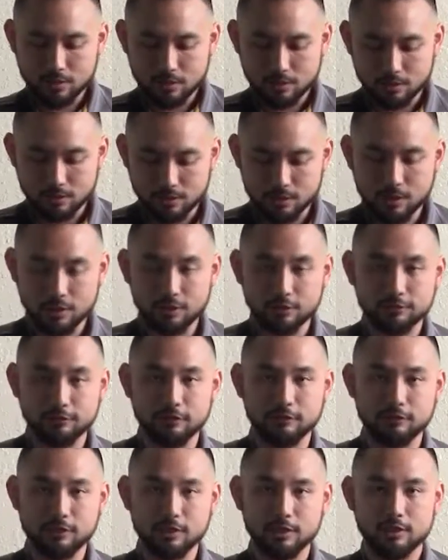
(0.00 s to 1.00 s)
the
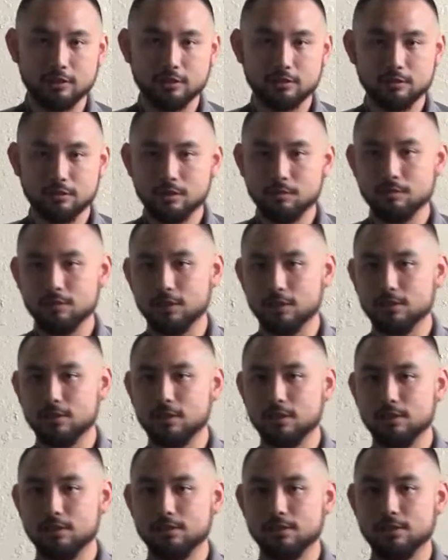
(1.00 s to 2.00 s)
AR-15
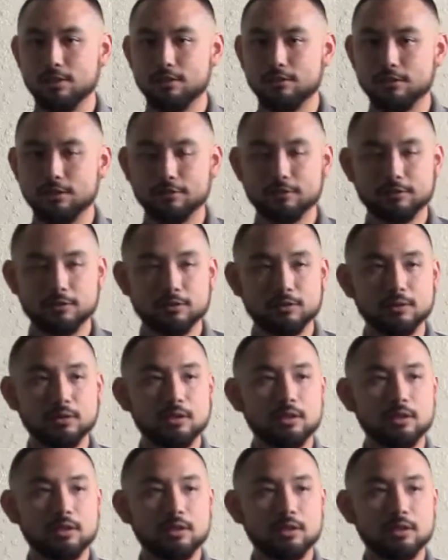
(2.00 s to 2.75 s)
M16 style rifle.